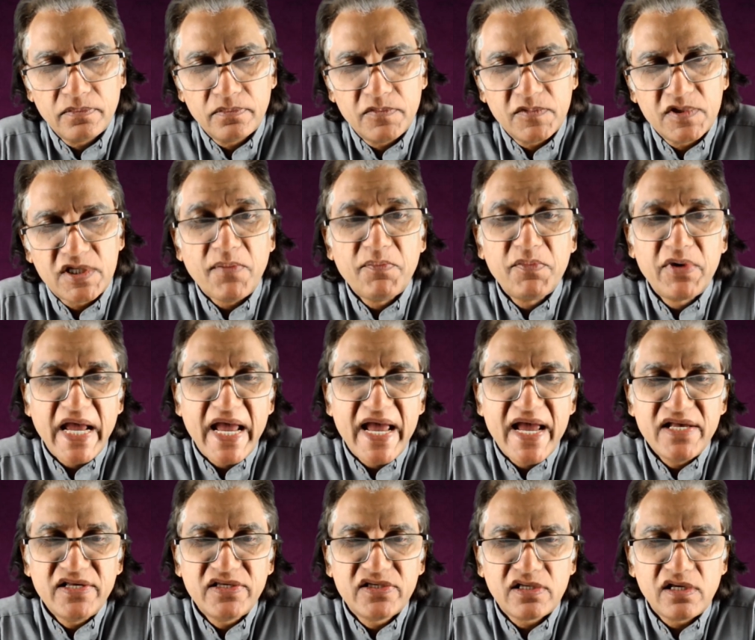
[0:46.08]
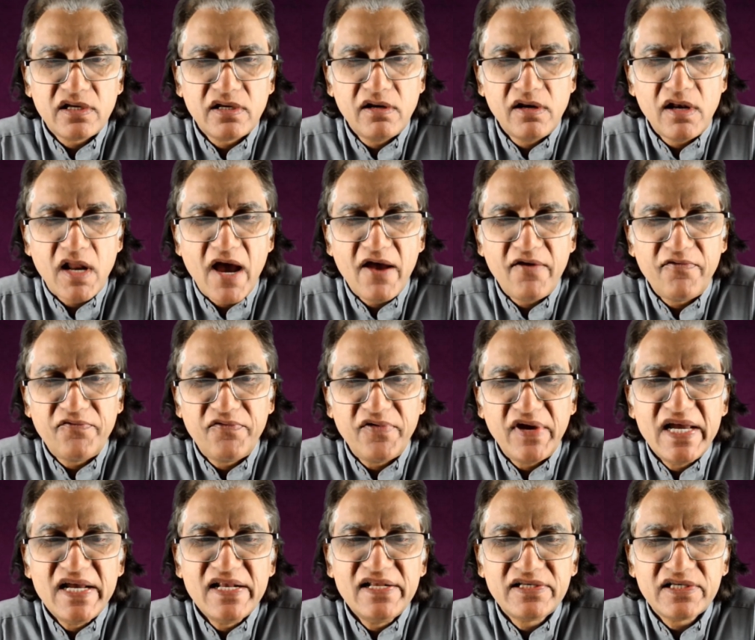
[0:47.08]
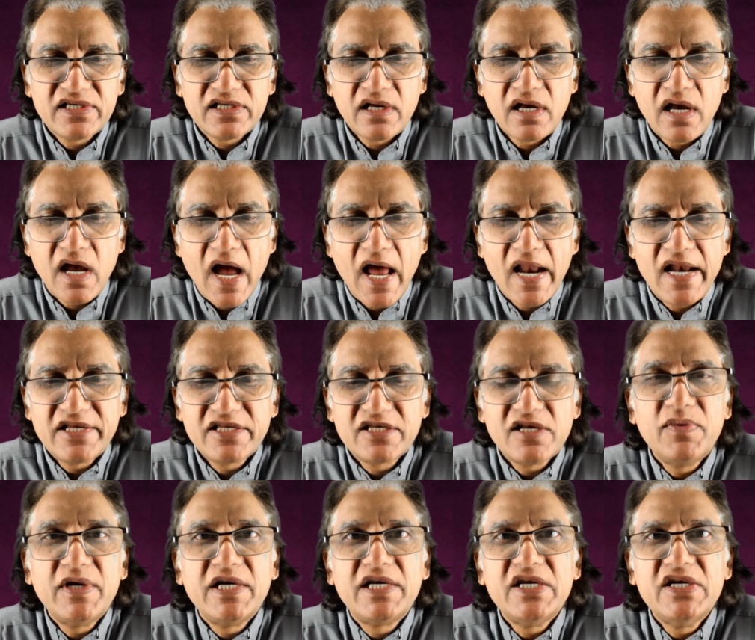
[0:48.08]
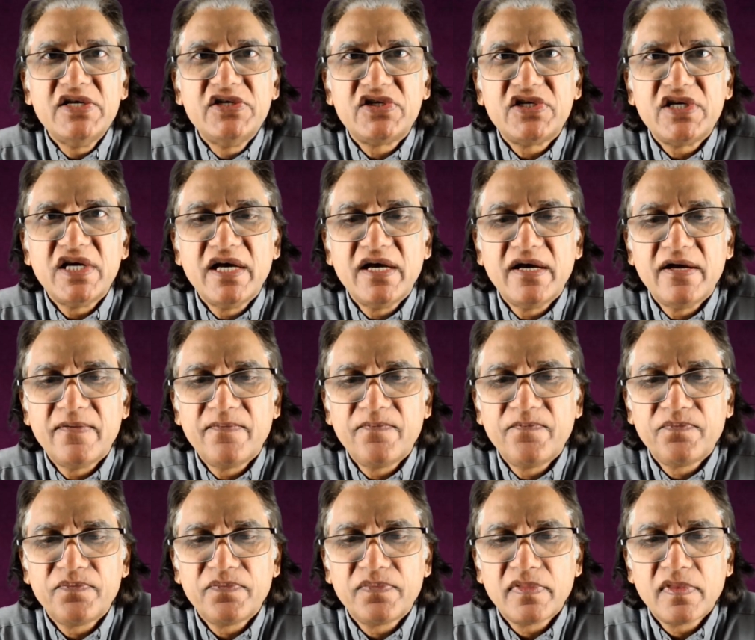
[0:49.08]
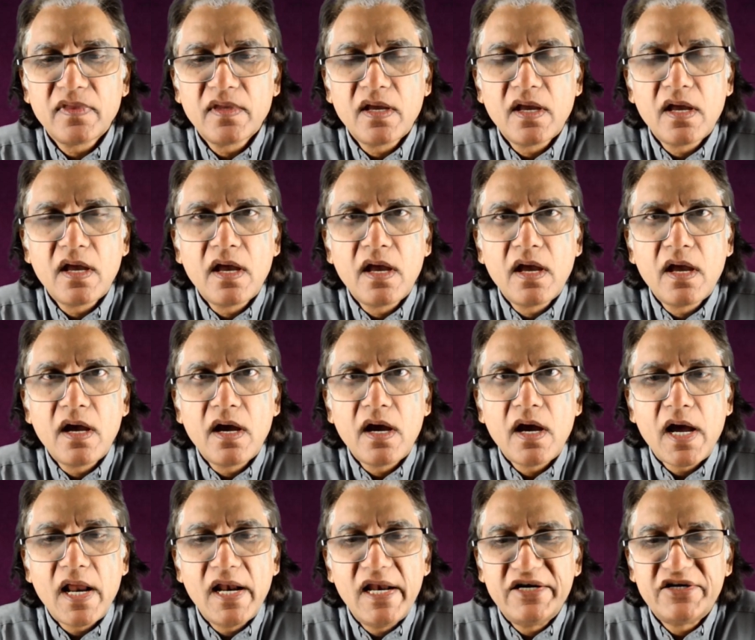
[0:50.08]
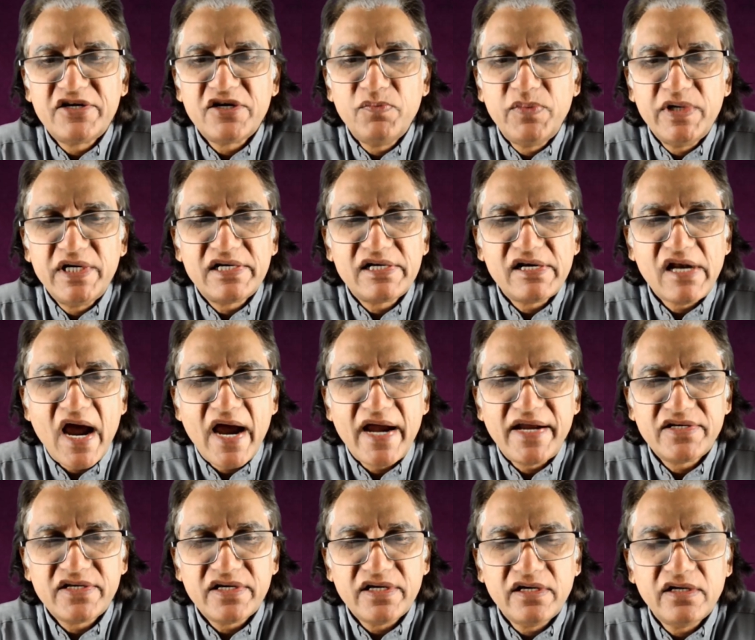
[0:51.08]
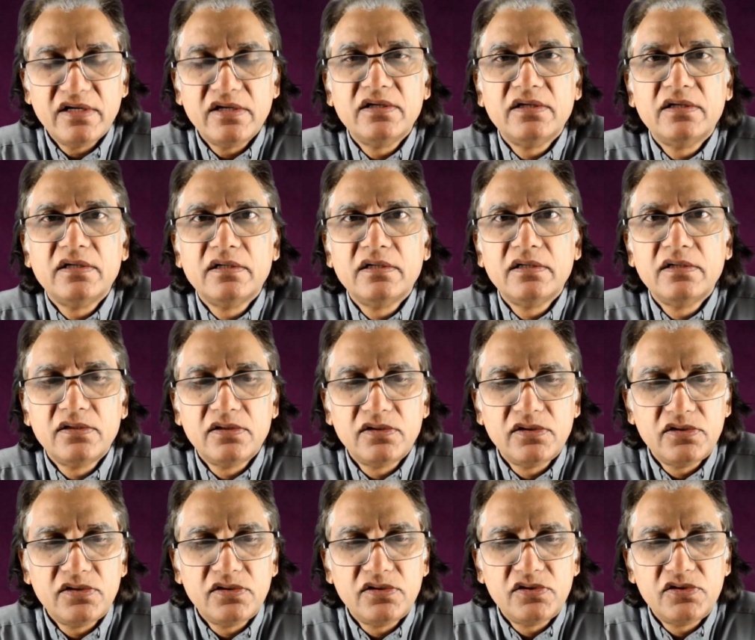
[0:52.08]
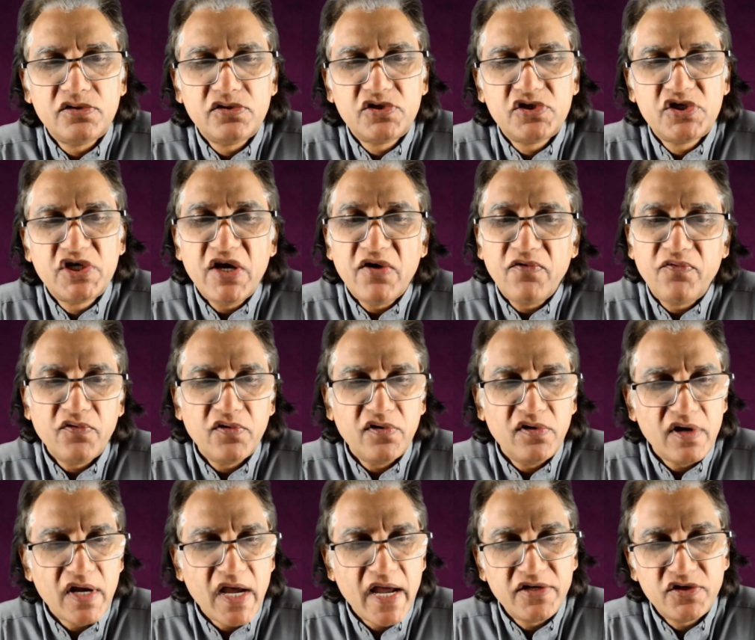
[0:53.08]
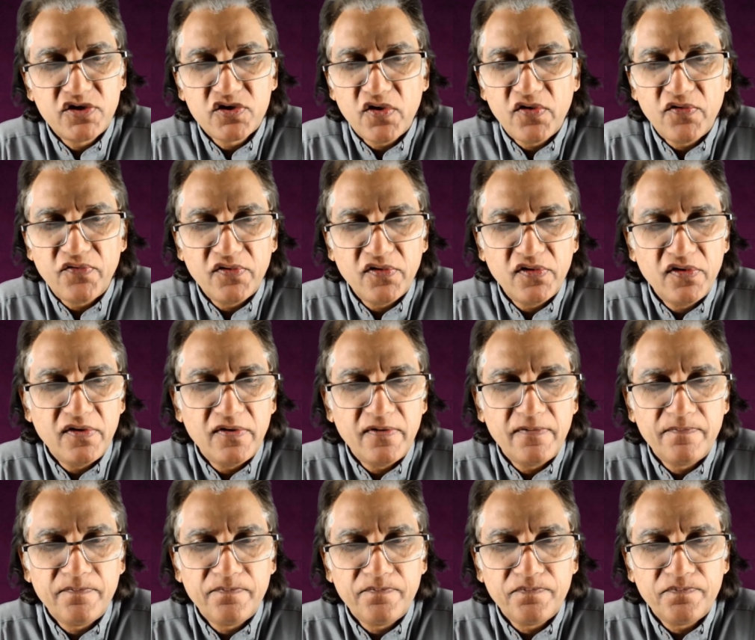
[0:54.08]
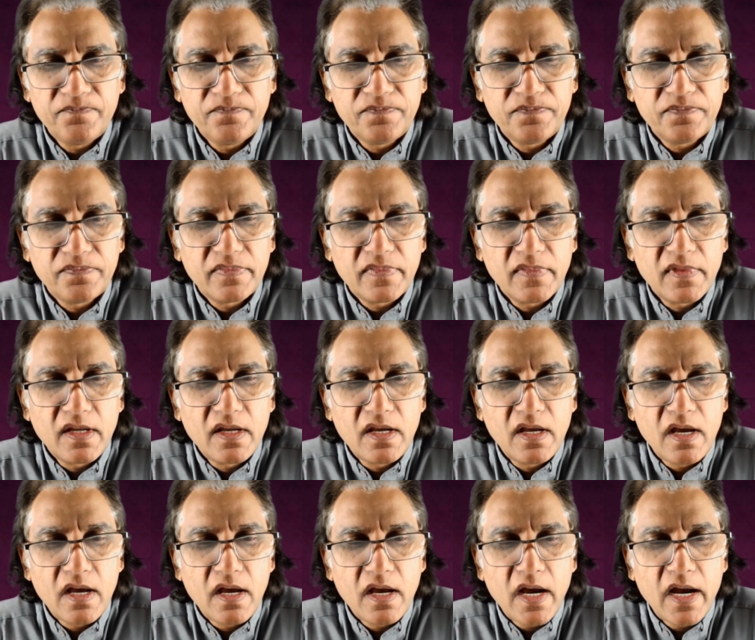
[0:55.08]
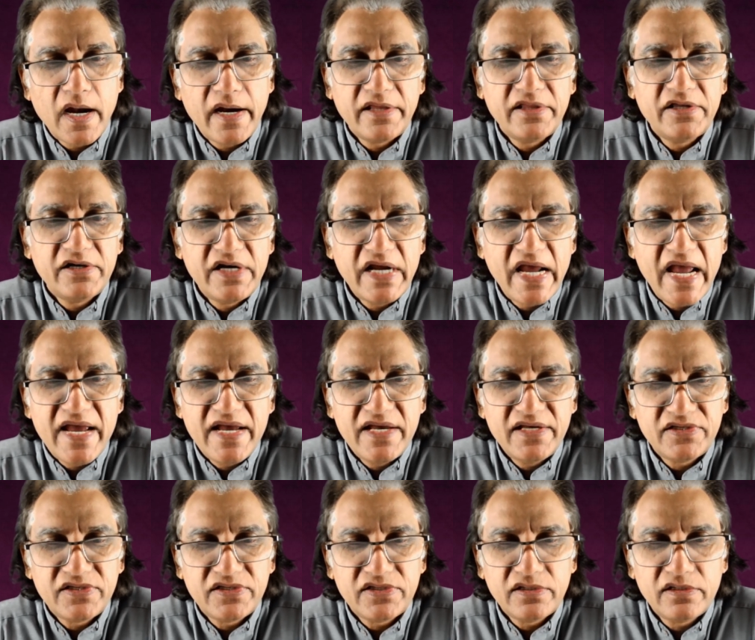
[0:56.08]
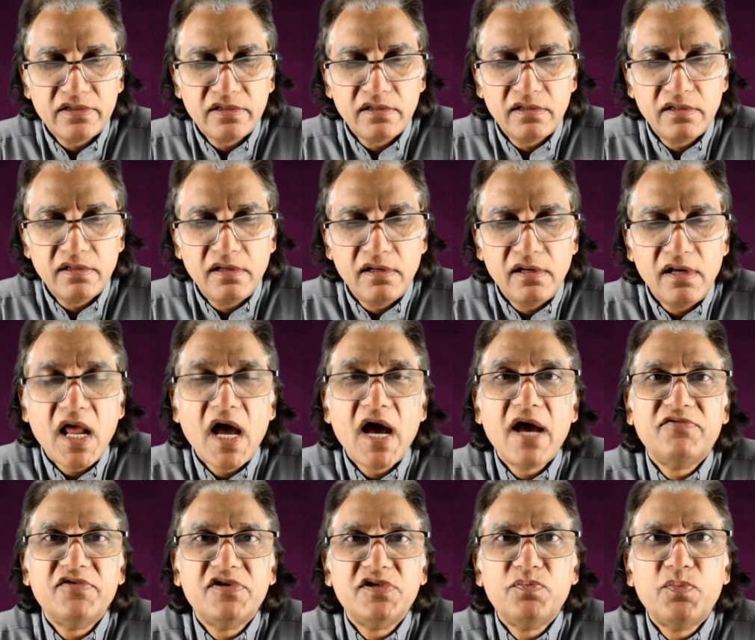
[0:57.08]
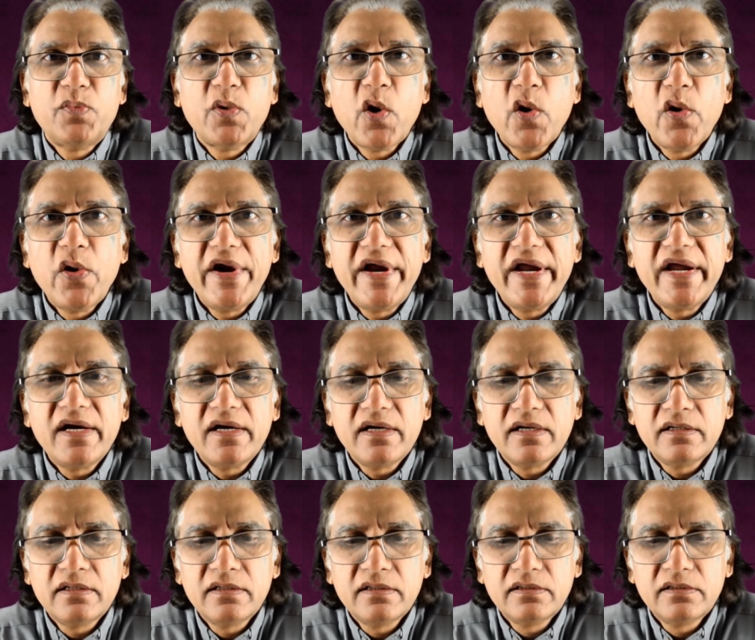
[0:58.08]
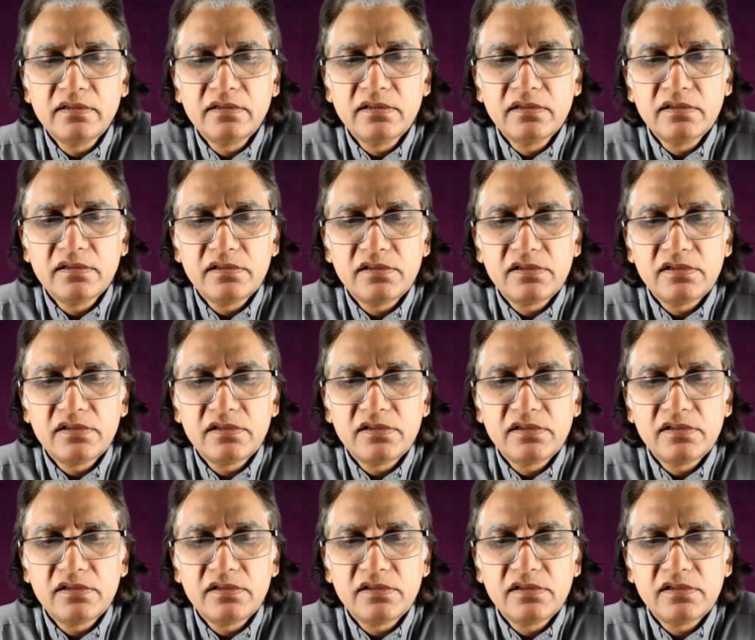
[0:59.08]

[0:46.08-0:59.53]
Some days life feels a little bit easier, a little bit lighter, cheerful and joyful. And other days life is boring,